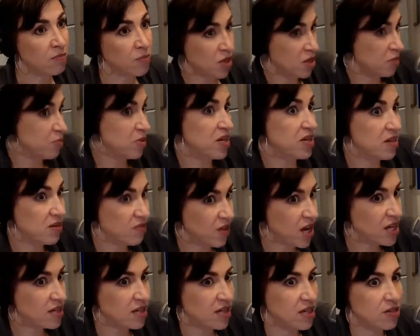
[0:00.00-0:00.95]
can be an
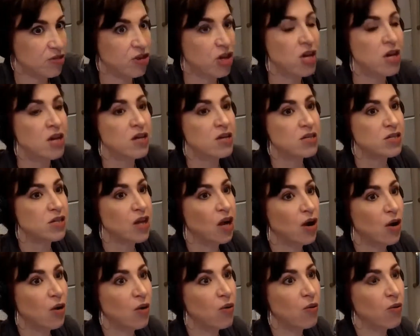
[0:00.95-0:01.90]
advantage.
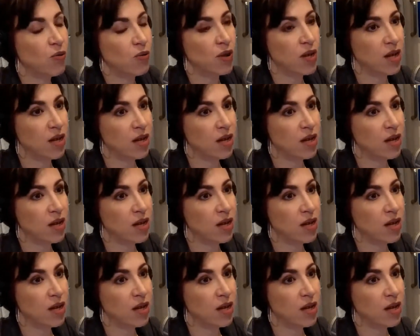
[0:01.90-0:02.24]
So,